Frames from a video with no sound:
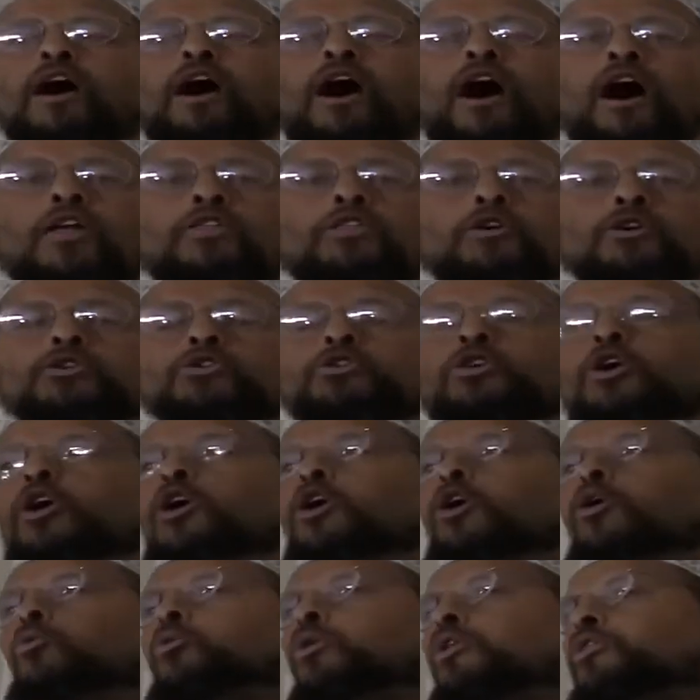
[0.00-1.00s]
for others
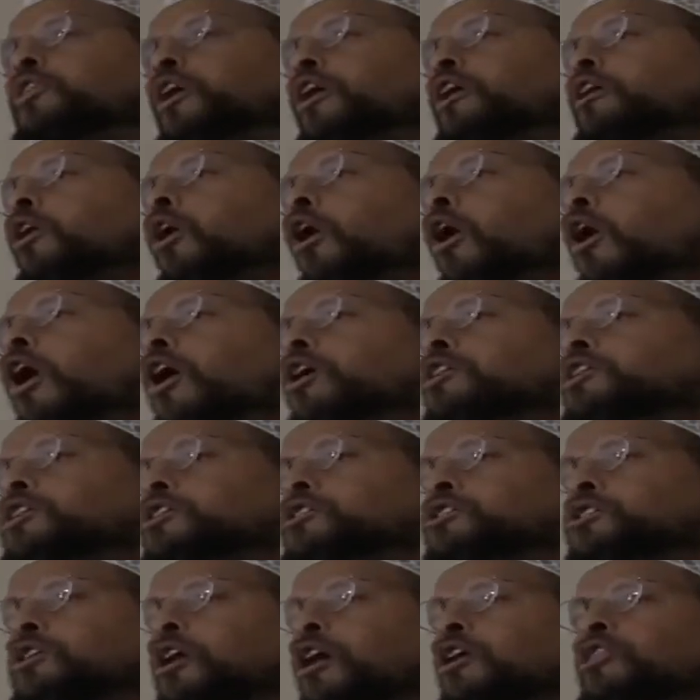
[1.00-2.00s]
when they called
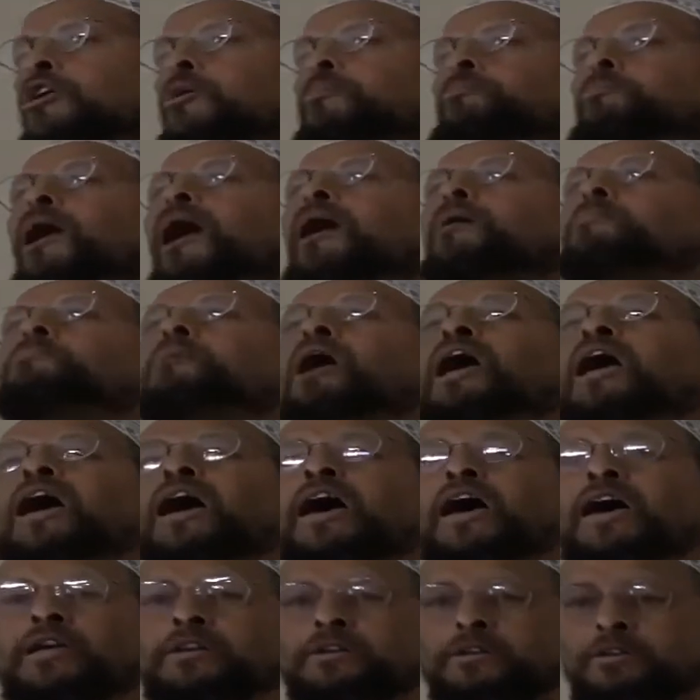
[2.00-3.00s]
each other my
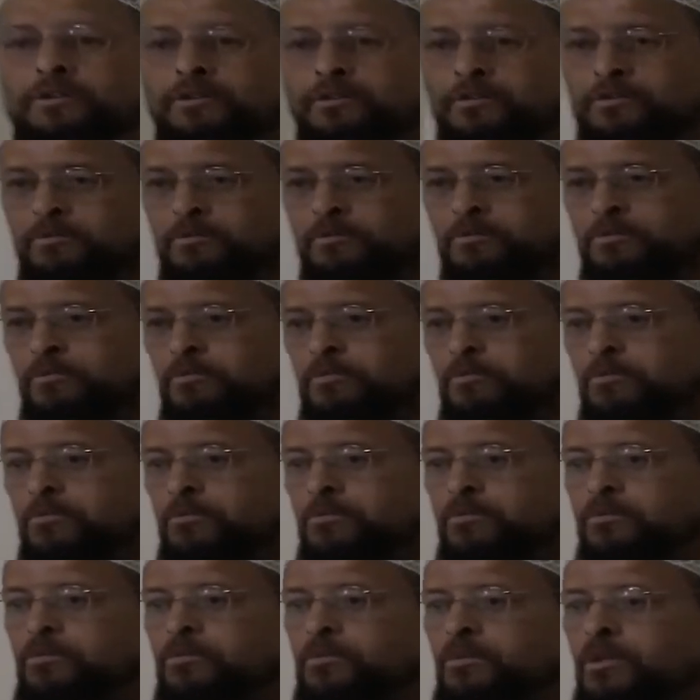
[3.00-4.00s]
man
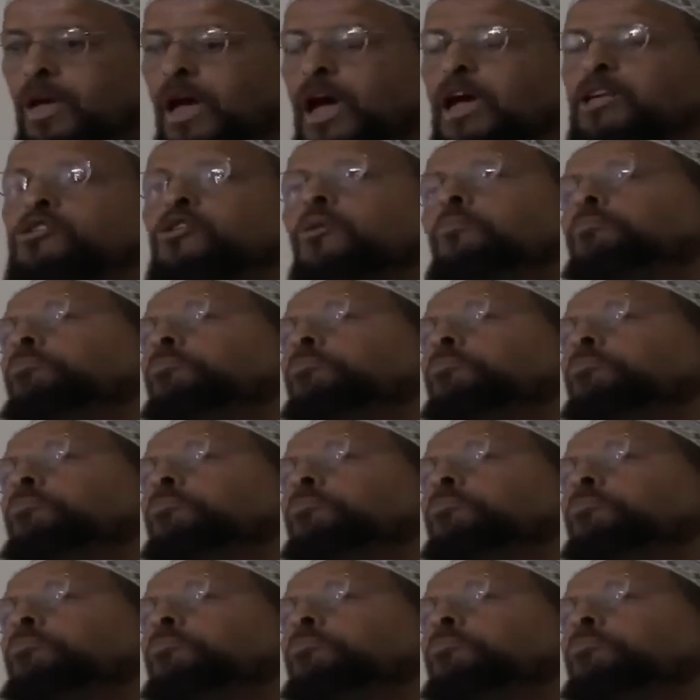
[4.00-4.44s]
as